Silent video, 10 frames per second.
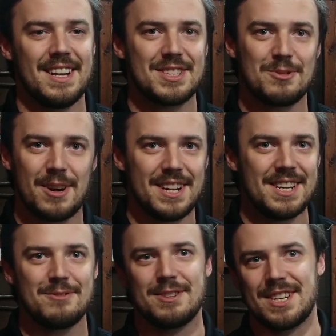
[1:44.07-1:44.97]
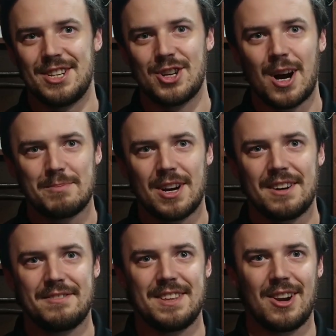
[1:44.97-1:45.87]
So what I did was I chopped
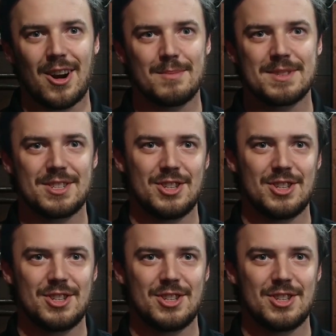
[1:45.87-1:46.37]
off the arms